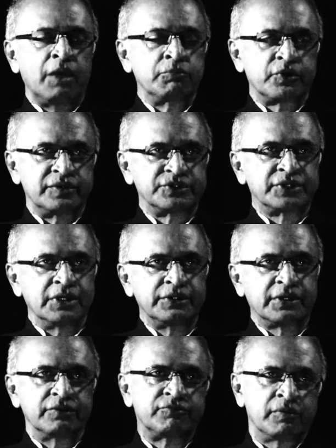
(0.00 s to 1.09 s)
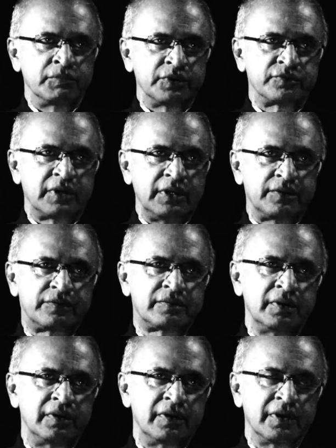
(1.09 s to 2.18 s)
came to the shelter from the streets,
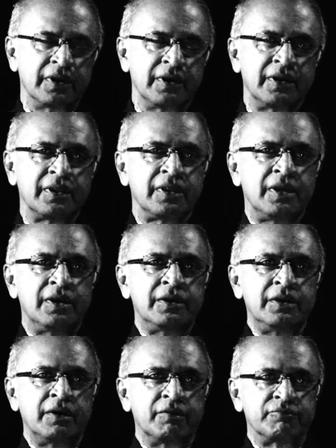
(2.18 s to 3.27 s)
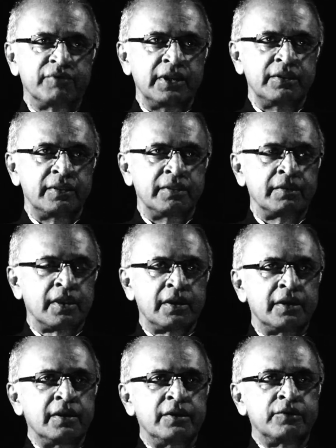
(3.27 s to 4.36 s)
and find
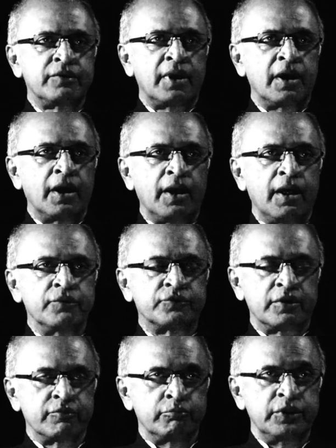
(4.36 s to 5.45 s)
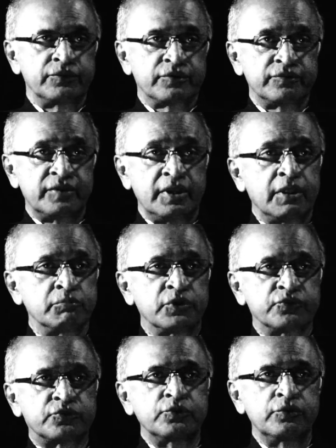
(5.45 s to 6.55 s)
sort of means to send them to
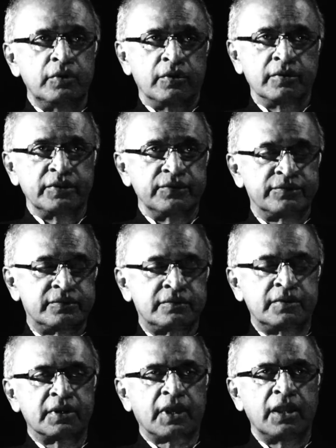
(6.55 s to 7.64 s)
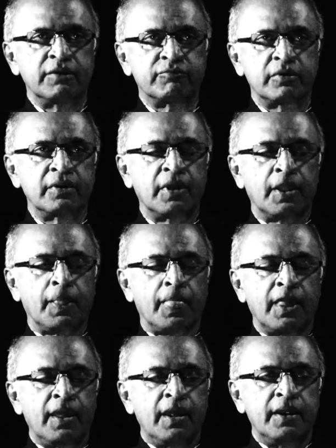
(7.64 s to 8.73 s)
school, all this kind of
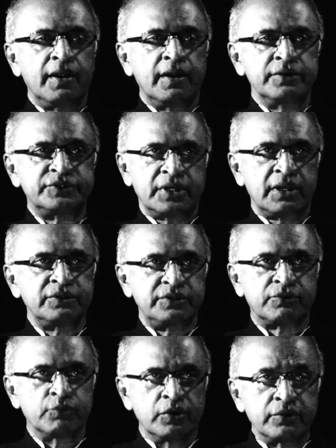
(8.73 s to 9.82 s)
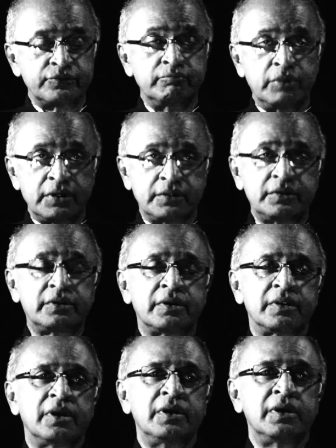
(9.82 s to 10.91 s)
a challenge it was. But
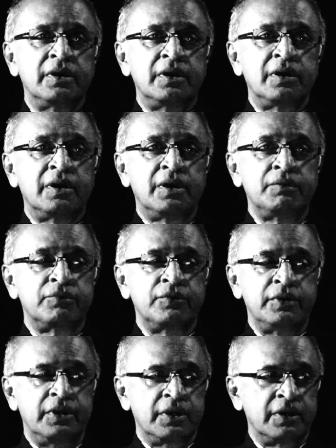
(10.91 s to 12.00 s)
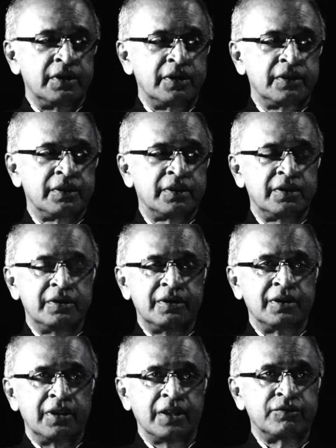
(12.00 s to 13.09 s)
I would
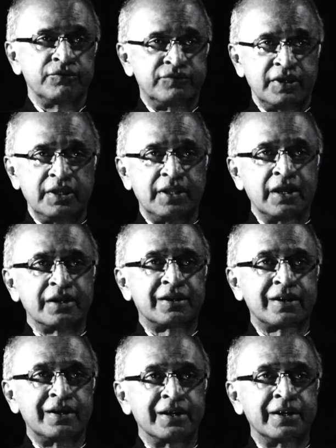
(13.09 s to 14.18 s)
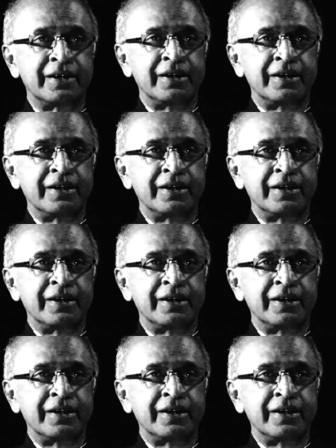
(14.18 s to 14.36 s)
like to say that